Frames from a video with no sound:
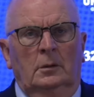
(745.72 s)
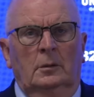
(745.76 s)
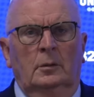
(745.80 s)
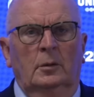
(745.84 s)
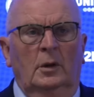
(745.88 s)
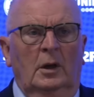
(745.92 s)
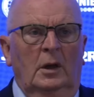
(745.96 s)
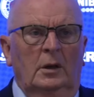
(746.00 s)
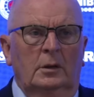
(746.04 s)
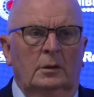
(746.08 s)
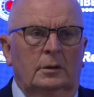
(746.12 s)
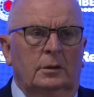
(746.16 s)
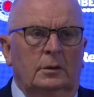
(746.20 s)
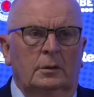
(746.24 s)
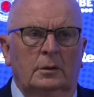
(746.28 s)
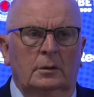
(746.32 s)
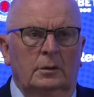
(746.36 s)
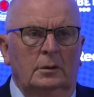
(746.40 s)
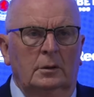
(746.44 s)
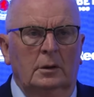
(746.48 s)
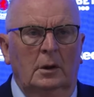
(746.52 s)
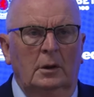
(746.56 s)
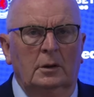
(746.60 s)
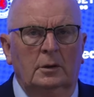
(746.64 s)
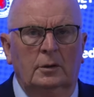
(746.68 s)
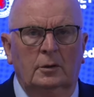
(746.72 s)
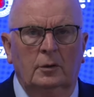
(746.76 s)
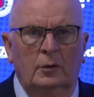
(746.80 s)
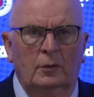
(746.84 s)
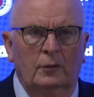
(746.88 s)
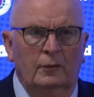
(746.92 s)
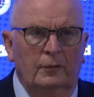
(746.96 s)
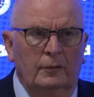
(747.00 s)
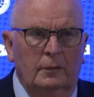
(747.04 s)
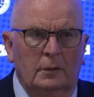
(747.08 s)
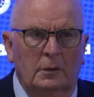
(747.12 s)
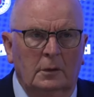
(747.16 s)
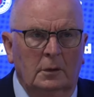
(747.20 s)
Well,
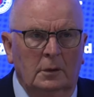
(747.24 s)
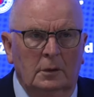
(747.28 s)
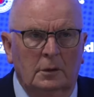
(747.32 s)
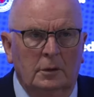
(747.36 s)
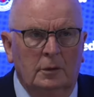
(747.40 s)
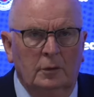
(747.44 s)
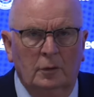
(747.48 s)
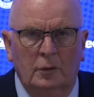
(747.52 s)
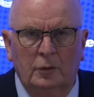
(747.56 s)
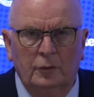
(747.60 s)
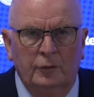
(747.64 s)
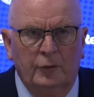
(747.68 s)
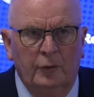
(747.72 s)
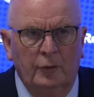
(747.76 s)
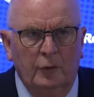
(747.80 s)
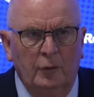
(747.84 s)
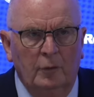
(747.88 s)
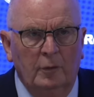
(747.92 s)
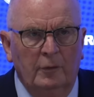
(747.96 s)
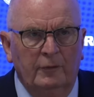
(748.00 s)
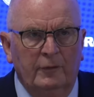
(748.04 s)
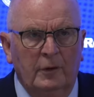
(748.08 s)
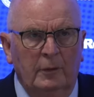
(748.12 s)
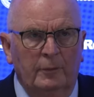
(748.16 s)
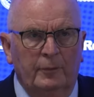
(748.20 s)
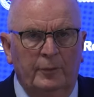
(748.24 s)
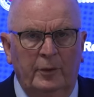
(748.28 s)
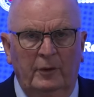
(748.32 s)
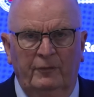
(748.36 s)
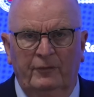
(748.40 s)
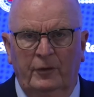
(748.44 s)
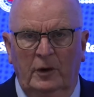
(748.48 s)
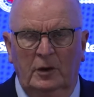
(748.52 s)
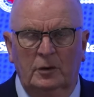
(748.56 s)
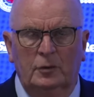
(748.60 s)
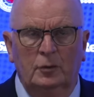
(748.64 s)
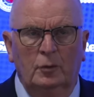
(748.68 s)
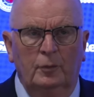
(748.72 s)
that's not true. We've got
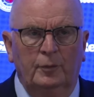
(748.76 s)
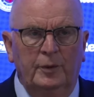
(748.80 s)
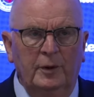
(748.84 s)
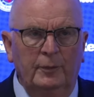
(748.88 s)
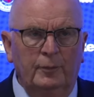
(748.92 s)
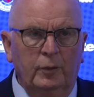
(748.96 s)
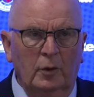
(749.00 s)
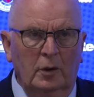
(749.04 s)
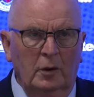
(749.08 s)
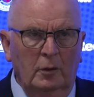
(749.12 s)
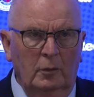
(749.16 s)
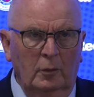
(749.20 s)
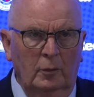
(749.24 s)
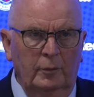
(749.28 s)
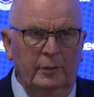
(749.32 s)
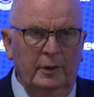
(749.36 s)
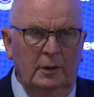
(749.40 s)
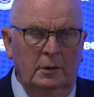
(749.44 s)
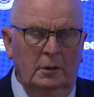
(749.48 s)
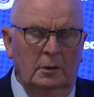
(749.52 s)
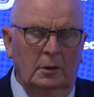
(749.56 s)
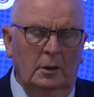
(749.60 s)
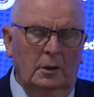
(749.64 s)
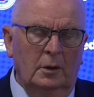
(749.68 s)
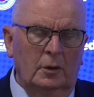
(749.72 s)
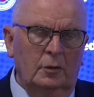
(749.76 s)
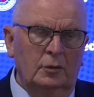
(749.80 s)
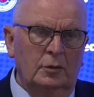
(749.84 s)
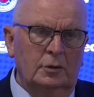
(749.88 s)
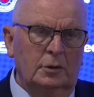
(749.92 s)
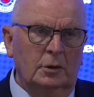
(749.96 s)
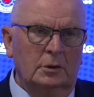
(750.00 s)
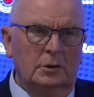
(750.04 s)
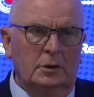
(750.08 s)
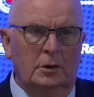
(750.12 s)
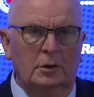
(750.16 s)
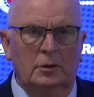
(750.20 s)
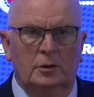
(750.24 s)
professional people that will be announced
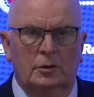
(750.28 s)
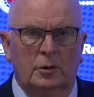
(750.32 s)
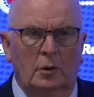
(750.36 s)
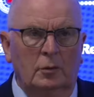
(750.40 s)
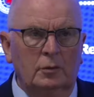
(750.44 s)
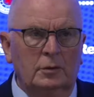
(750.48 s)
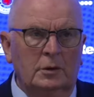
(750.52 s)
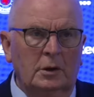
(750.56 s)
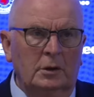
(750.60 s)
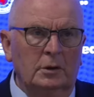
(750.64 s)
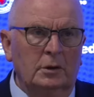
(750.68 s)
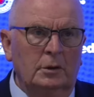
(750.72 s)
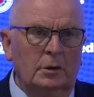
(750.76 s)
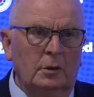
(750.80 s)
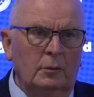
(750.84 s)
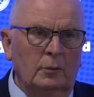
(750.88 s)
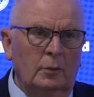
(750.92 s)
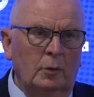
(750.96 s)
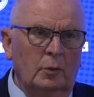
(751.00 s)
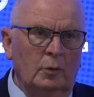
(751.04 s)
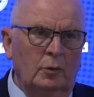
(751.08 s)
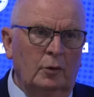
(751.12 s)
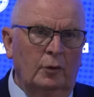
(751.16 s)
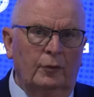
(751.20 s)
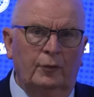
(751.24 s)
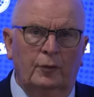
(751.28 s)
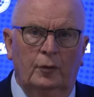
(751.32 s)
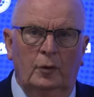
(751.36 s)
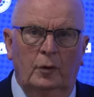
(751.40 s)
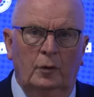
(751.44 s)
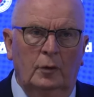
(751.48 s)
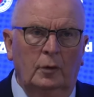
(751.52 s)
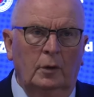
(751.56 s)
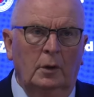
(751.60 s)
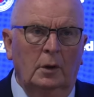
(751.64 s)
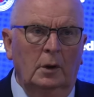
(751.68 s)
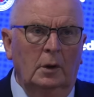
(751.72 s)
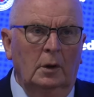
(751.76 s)
as consultants and we'll go
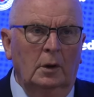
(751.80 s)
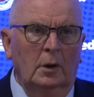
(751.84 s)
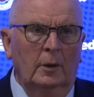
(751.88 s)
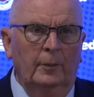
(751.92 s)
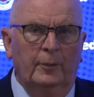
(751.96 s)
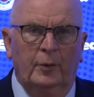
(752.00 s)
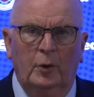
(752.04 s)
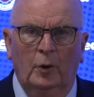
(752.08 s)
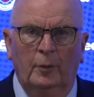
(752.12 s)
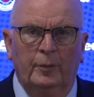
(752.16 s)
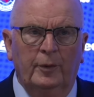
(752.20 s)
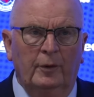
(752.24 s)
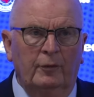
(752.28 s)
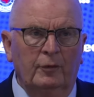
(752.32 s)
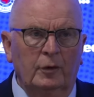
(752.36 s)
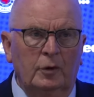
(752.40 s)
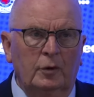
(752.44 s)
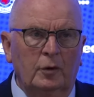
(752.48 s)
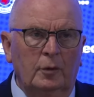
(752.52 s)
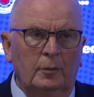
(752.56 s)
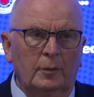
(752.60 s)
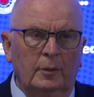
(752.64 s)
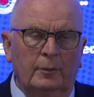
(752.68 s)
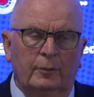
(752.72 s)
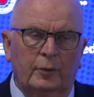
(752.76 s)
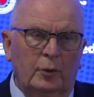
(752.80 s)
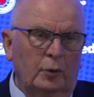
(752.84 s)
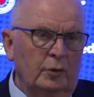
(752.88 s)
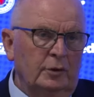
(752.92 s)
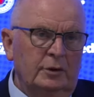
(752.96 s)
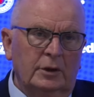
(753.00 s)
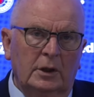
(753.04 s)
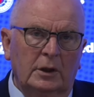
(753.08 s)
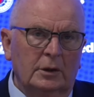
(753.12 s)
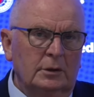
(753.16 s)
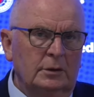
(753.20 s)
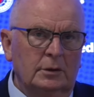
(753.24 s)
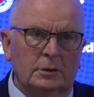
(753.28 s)
through a proper recruitment
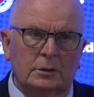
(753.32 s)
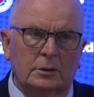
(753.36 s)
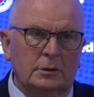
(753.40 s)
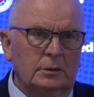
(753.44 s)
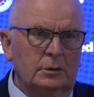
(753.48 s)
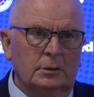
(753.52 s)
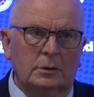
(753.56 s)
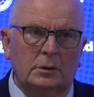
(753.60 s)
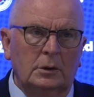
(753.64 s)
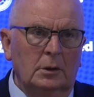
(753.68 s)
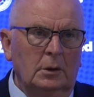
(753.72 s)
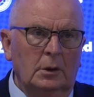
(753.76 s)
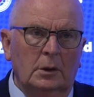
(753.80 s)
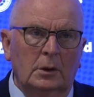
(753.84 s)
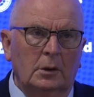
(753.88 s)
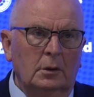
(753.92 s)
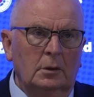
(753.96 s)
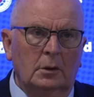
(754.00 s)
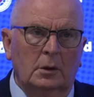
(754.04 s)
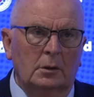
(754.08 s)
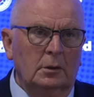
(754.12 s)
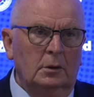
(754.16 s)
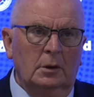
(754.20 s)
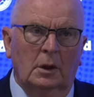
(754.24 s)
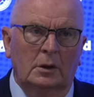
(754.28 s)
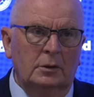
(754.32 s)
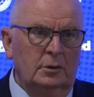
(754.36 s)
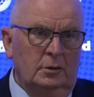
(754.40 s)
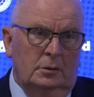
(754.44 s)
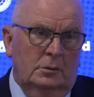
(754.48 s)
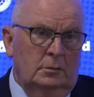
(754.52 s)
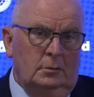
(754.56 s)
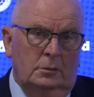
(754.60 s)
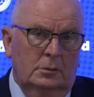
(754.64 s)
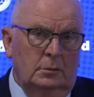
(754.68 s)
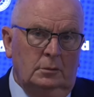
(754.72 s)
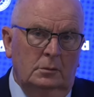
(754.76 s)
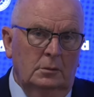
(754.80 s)
process.
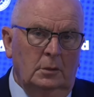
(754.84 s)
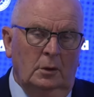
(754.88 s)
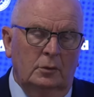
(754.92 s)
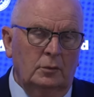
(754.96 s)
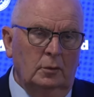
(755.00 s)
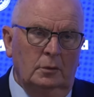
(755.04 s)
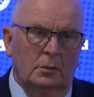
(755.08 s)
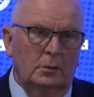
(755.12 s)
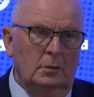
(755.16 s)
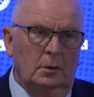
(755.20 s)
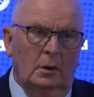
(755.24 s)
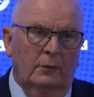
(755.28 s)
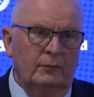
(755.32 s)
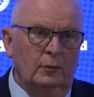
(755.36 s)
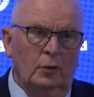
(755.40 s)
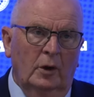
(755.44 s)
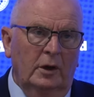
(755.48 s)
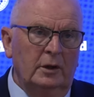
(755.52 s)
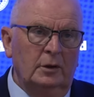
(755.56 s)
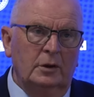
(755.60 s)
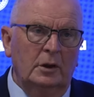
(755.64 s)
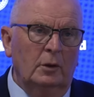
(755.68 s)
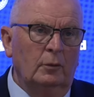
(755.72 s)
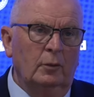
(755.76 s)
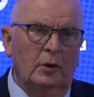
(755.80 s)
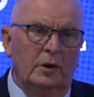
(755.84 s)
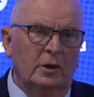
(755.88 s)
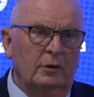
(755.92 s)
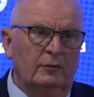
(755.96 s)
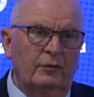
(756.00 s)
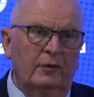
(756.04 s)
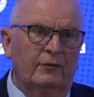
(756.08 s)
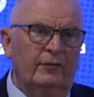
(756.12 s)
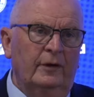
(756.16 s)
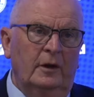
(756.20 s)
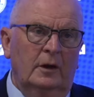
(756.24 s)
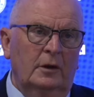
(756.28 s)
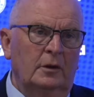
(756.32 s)
I've no idea what he's
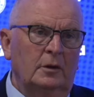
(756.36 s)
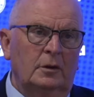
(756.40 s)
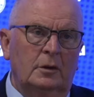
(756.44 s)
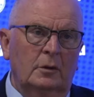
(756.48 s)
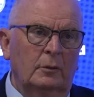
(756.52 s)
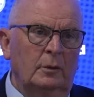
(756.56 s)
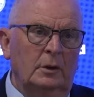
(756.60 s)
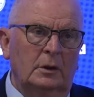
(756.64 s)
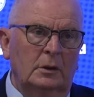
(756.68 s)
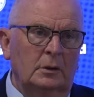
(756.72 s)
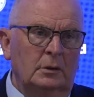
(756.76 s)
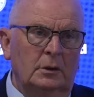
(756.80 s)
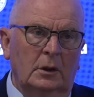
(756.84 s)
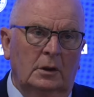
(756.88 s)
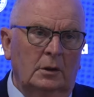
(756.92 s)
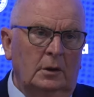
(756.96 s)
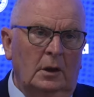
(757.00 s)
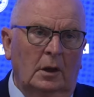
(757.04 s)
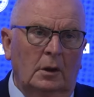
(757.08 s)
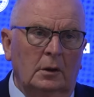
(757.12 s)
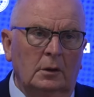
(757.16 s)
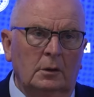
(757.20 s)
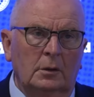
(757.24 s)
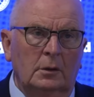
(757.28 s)
referring to when he says that.